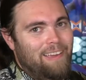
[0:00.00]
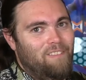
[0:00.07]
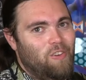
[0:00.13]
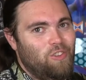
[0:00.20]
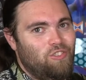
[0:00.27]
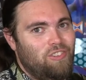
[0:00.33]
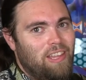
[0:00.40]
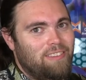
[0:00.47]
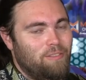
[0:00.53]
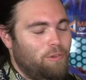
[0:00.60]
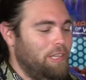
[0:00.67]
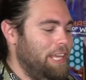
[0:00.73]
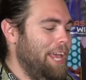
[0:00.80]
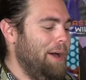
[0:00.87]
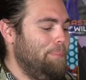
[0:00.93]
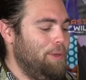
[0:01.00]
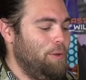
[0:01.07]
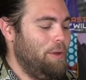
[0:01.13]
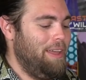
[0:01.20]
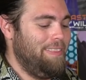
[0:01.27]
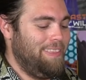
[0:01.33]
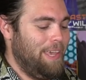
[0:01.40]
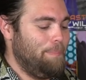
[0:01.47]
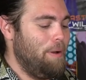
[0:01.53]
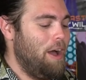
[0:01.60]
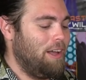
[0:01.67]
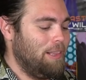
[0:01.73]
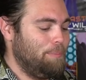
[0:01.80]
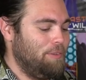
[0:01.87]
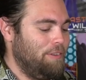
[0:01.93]
which doesn't really help you in the
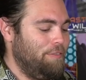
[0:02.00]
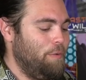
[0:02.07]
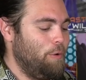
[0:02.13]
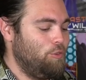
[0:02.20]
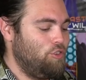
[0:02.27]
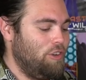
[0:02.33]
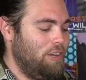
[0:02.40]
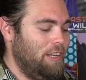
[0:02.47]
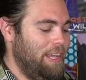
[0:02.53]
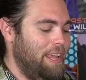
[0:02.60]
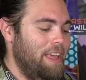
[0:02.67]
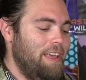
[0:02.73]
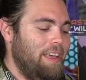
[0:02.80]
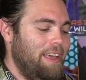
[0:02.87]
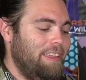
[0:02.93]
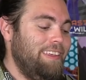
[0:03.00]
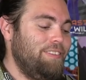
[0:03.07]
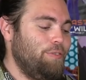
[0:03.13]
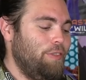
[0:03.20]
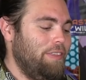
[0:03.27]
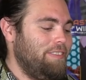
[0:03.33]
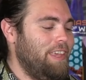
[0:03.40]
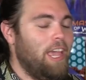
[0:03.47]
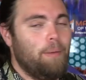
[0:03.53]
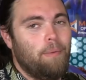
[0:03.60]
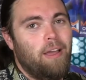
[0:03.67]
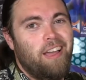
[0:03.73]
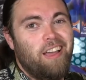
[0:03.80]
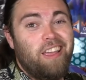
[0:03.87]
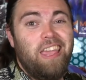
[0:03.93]
apocalypse, unfortunately, at least for this game.
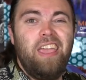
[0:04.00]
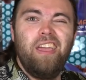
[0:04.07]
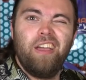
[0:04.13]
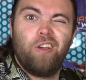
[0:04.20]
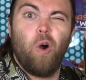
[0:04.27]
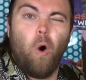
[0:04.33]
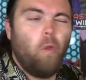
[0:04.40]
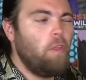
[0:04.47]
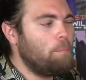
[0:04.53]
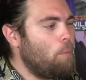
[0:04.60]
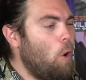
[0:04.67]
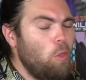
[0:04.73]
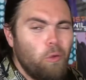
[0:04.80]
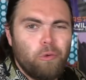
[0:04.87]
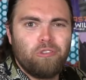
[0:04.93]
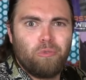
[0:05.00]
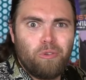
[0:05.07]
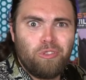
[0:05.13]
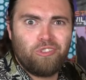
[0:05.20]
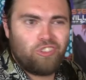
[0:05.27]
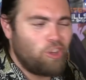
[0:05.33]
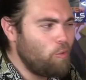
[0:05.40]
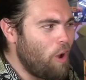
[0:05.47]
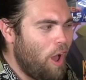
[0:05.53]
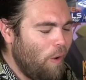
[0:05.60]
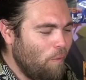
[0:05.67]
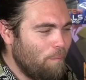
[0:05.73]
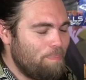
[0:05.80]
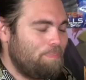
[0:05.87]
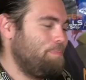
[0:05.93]
Golden Molar is worth
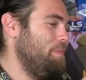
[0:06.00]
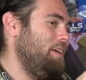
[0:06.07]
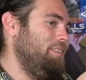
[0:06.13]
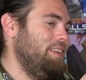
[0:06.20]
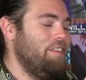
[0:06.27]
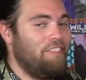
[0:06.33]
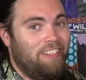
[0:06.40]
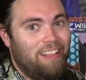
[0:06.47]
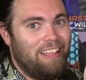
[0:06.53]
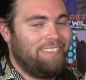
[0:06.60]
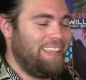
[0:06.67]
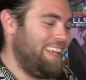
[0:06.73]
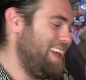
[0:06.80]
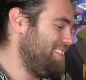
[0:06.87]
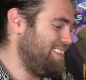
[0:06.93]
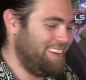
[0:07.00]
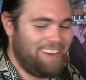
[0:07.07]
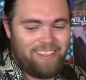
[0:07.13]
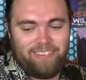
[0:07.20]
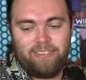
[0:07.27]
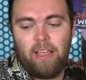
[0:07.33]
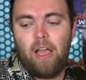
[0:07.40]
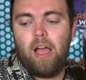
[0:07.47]
zero? Nevertheless, I guess it is.